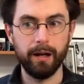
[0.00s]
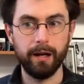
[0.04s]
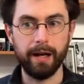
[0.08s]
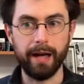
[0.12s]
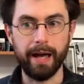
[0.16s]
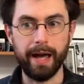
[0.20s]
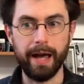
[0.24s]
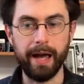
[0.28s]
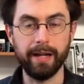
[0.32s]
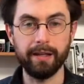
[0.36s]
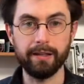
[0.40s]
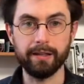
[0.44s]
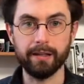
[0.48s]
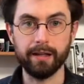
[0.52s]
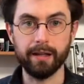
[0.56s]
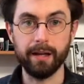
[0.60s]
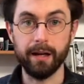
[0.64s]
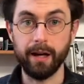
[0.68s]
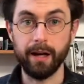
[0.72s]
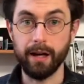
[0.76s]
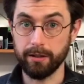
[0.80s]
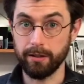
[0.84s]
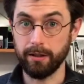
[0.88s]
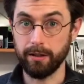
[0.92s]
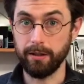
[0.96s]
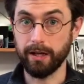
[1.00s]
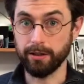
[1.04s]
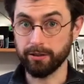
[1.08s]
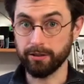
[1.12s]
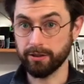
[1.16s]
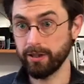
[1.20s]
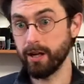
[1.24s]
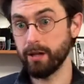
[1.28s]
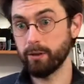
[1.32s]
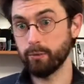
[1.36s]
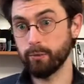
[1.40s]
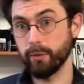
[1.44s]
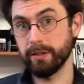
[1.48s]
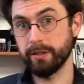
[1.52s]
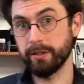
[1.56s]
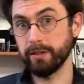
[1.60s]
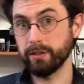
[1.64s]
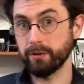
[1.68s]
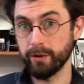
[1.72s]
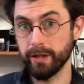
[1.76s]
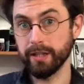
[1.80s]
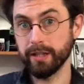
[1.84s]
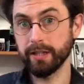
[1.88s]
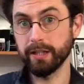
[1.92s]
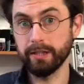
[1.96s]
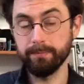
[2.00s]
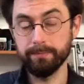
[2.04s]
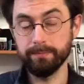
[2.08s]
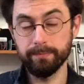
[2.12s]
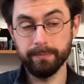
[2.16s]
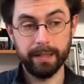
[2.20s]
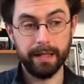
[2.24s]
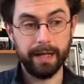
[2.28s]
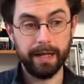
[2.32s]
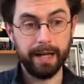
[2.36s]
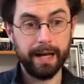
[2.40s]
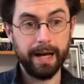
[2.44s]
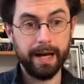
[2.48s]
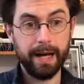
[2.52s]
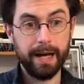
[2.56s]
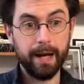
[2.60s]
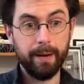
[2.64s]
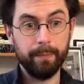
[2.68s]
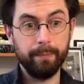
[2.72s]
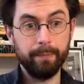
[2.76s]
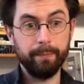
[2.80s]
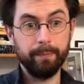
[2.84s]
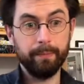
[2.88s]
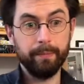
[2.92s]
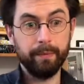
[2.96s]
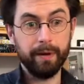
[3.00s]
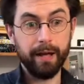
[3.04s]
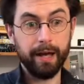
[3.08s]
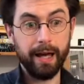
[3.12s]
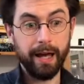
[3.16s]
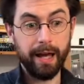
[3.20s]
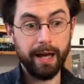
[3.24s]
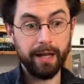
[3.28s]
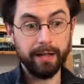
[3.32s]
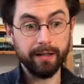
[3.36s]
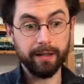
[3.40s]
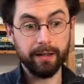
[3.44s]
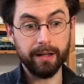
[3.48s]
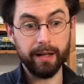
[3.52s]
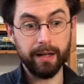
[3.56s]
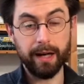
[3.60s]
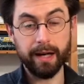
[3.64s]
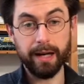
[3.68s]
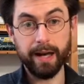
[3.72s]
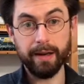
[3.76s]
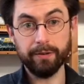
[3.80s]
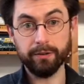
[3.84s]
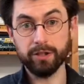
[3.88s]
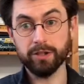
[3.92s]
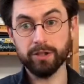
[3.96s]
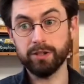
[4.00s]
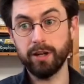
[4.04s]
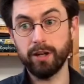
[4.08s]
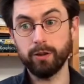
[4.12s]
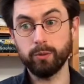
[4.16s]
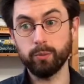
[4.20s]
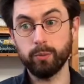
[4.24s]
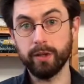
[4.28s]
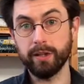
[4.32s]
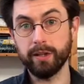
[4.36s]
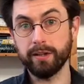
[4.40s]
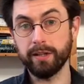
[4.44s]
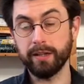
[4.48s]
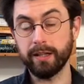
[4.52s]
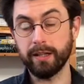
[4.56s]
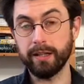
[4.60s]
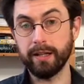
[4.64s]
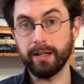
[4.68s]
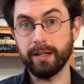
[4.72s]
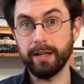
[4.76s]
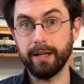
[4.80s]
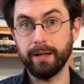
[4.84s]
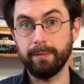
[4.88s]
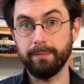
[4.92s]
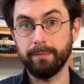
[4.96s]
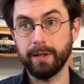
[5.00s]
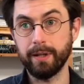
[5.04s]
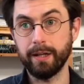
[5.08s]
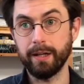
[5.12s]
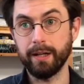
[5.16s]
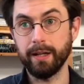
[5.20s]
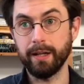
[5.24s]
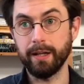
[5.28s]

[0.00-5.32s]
And I'll start with the curriculum, and I have to start with a